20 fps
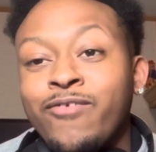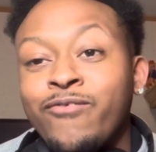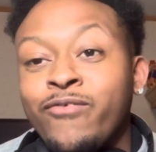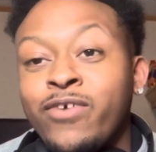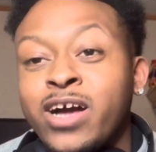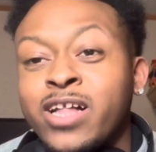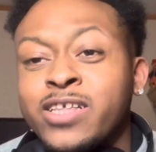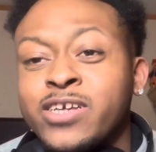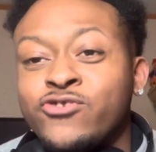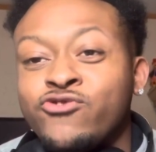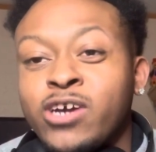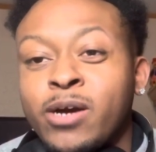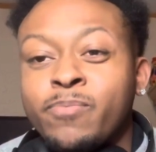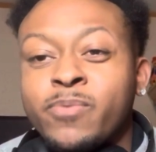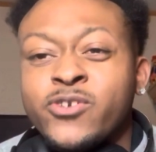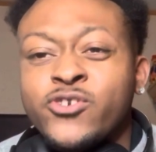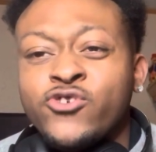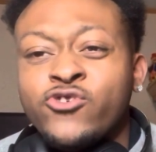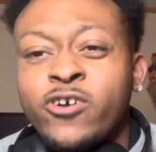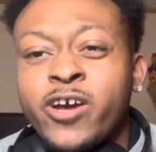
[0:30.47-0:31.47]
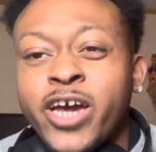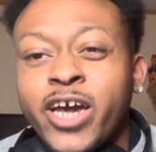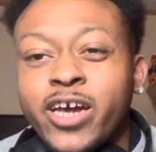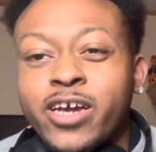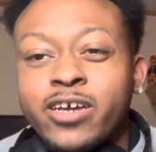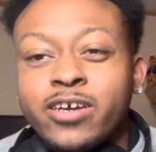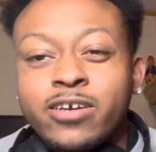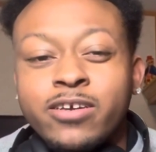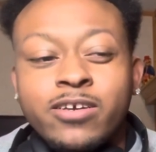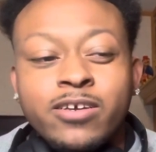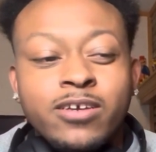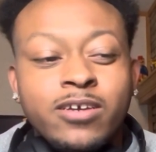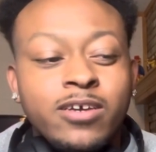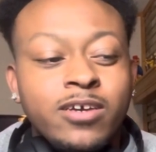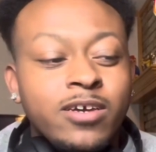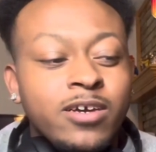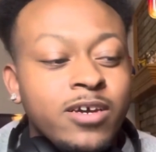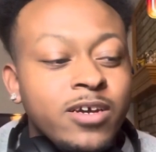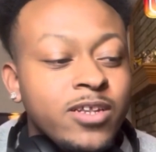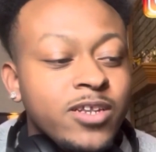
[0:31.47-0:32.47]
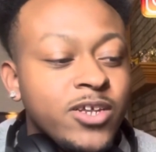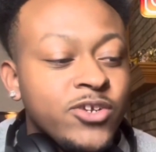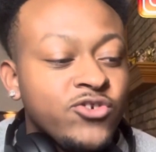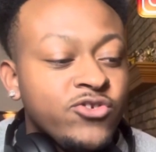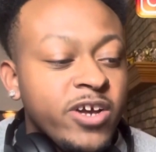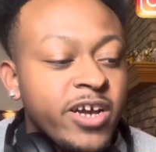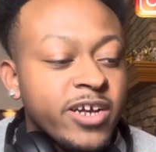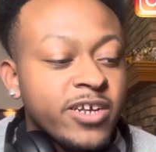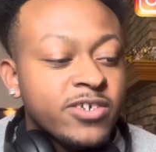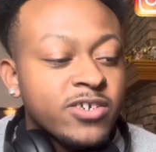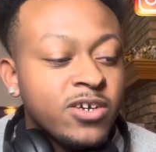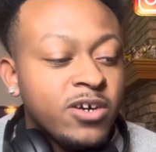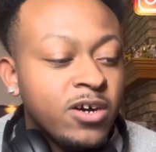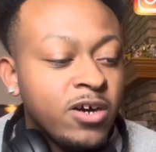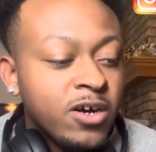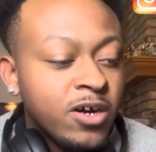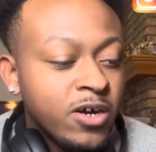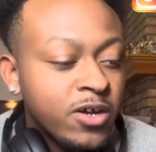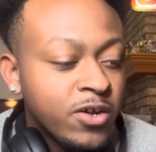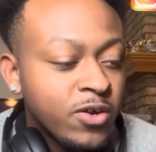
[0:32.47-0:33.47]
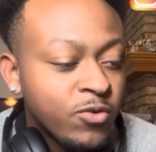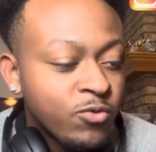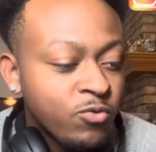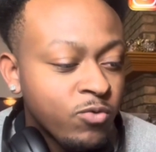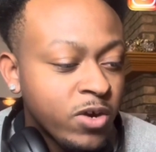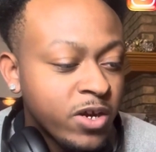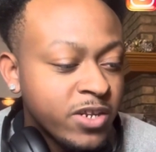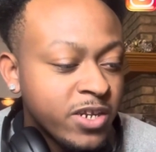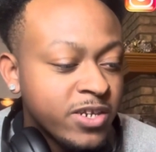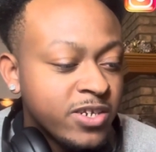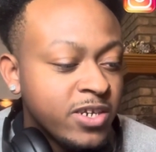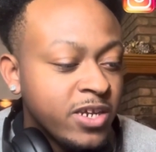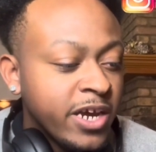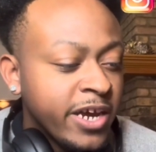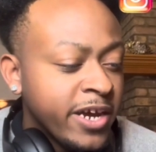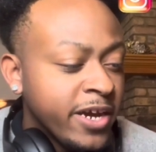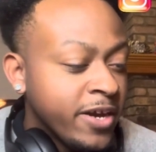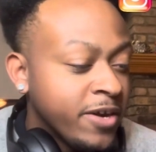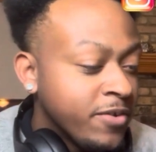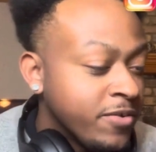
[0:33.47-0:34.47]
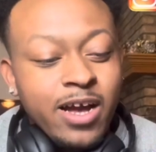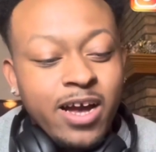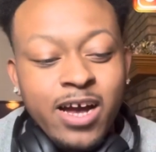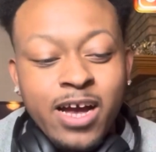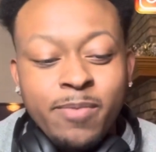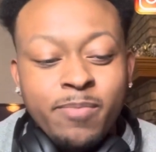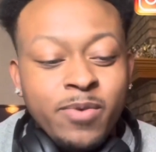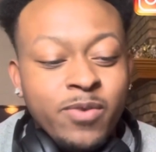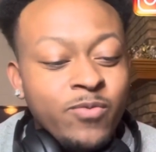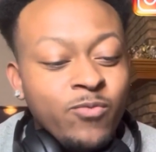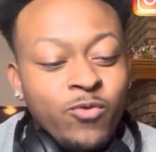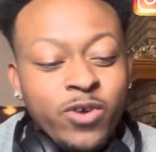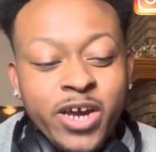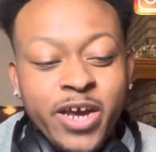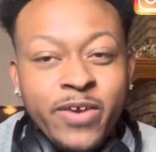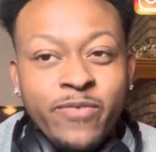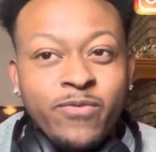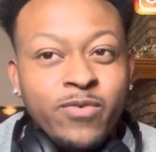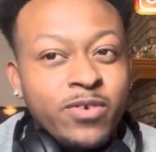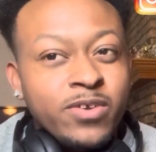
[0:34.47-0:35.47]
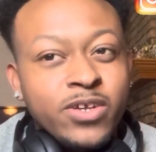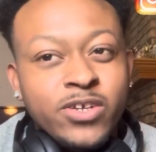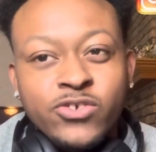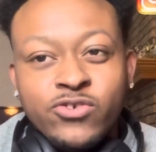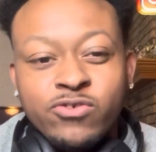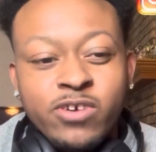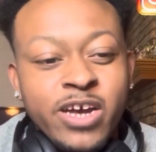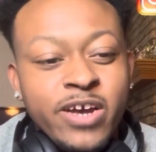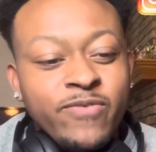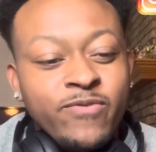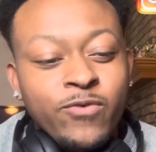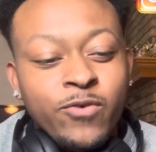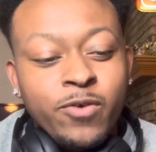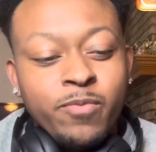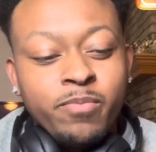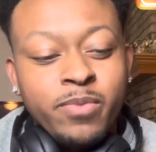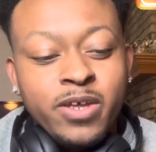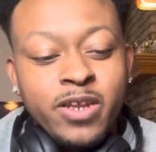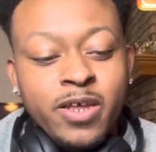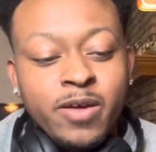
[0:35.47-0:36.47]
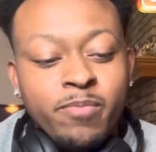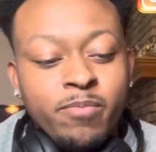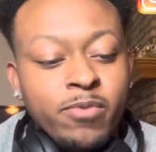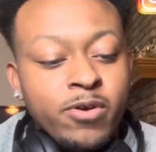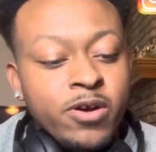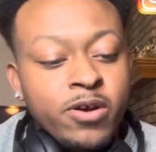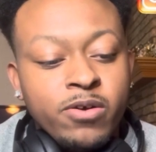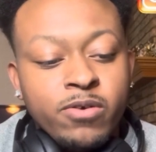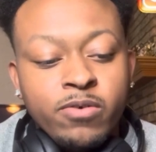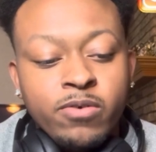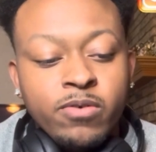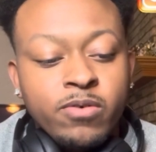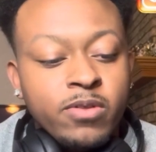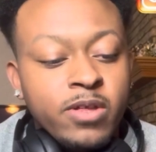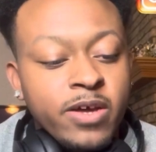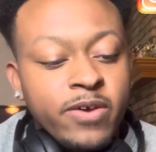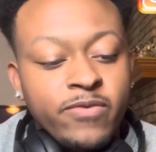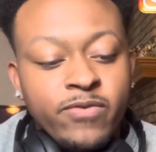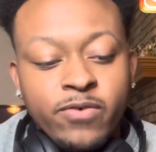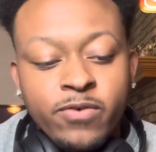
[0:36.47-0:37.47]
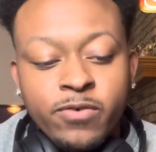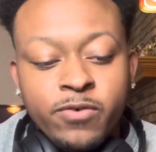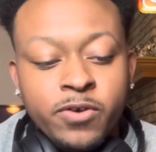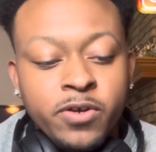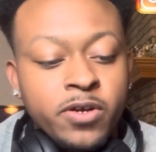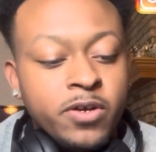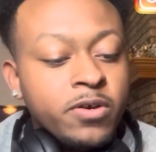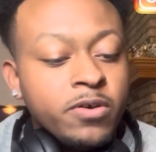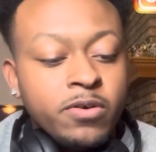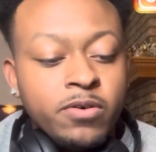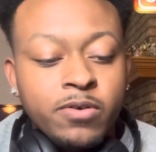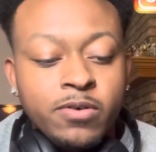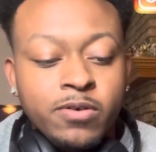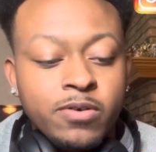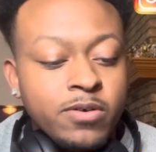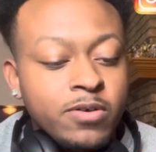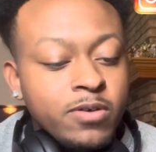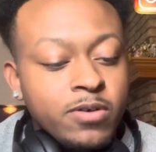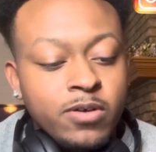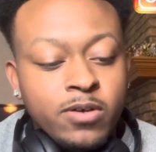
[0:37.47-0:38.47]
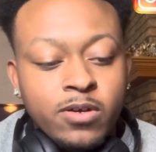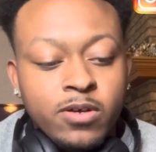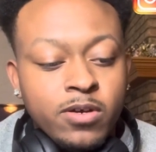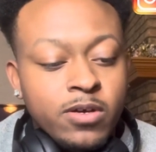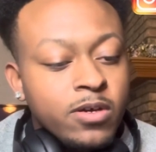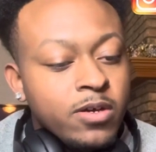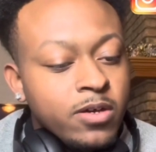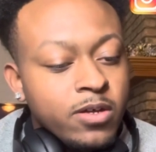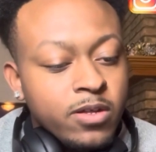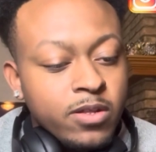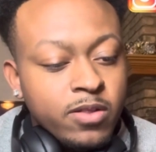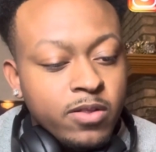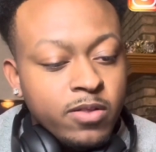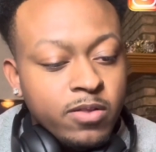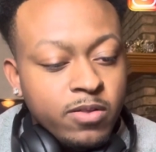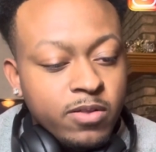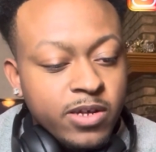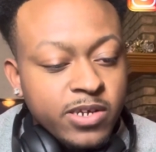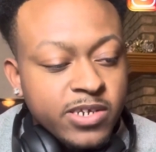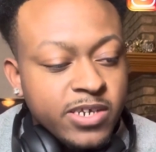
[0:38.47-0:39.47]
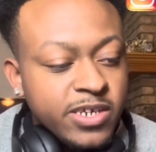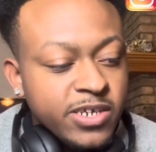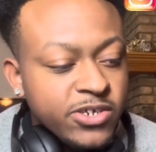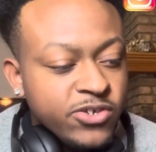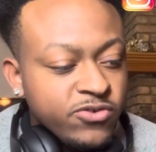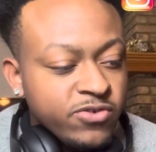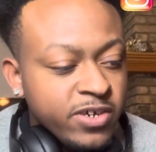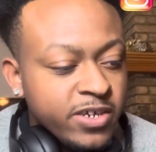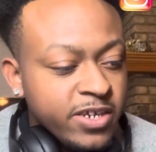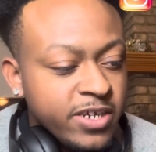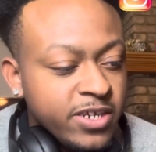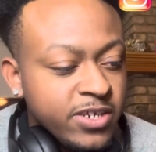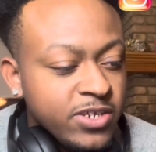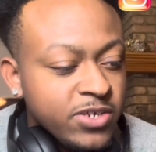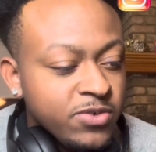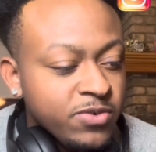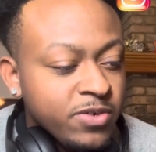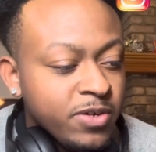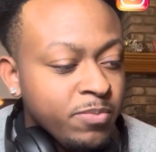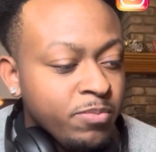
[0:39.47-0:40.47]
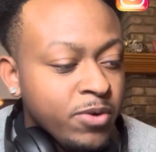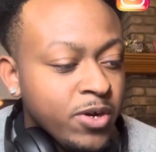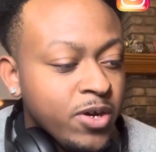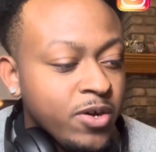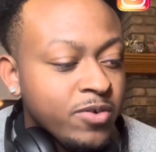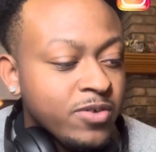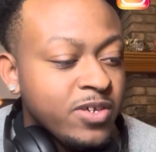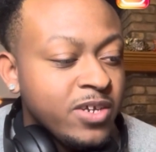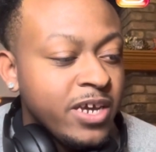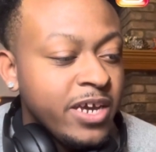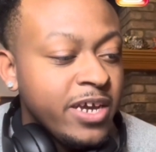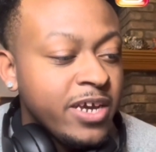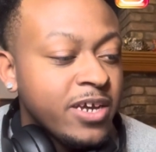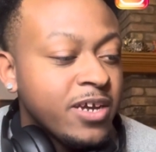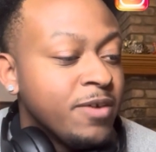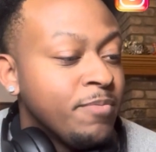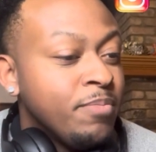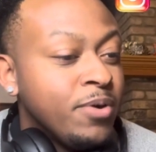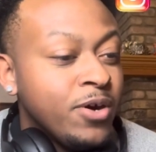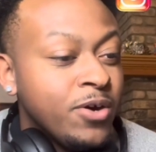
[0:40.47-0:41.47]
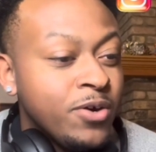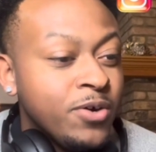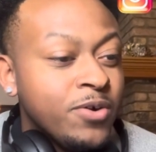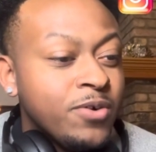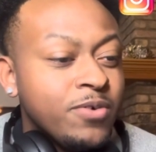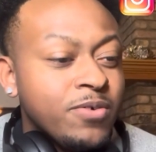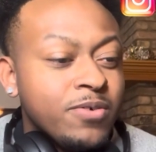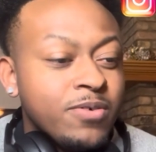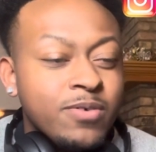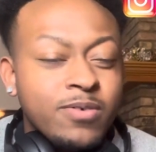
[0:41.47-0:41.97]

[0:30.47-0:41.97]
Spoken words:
finally dropped a track. The track is called Run the Town. I've been waiting for this track for a minute, bro. Like, for real. Let's get straight into it, bro. Tay Capone.